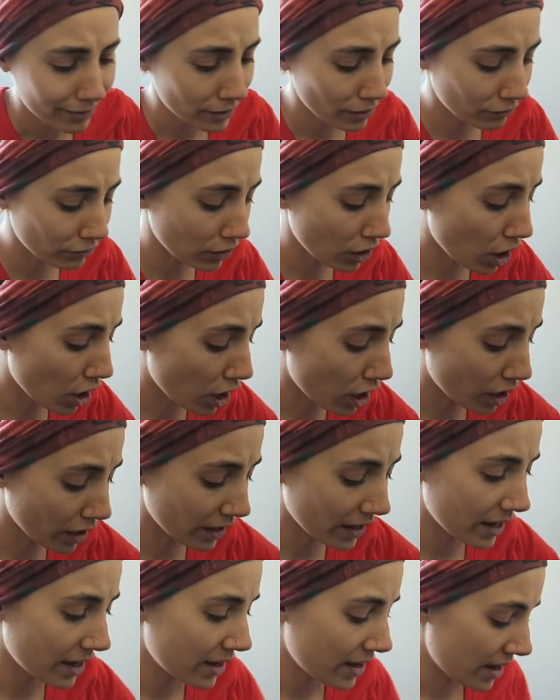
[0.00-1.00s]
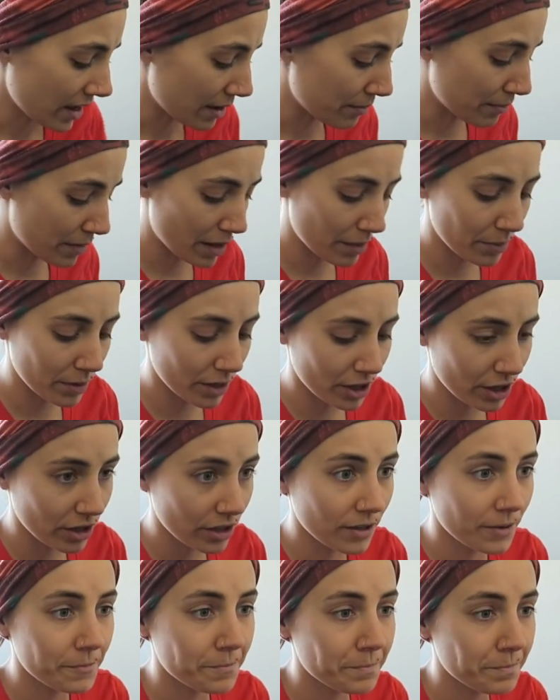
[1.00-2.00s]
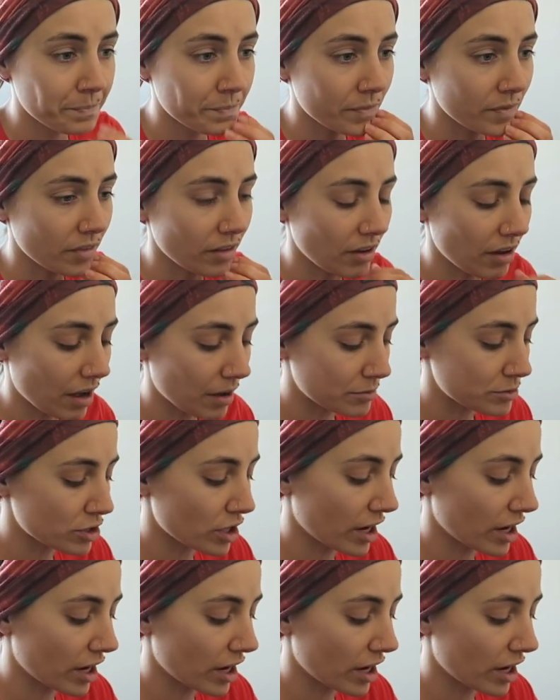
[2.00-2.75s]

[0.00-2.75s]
the vlog and maybe um,